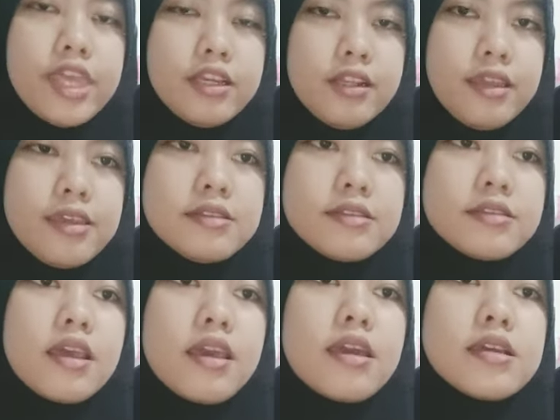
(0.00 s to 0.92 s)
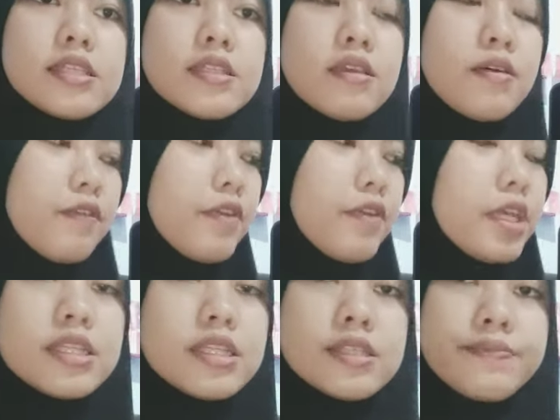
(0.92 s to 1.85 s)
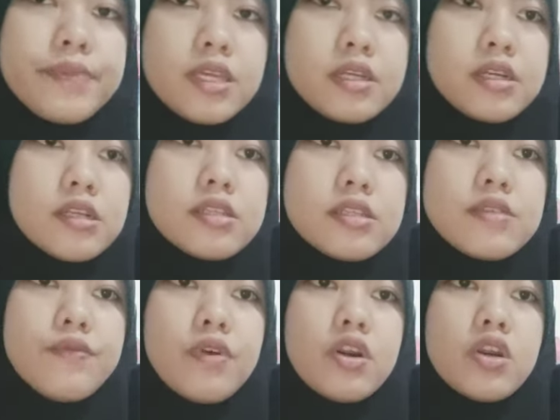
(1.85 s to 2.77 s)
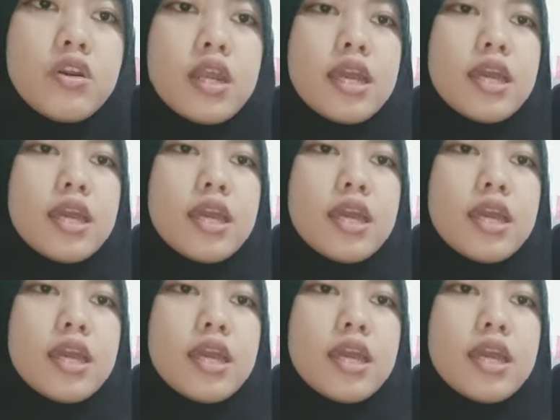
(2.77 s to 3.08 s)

English speakers for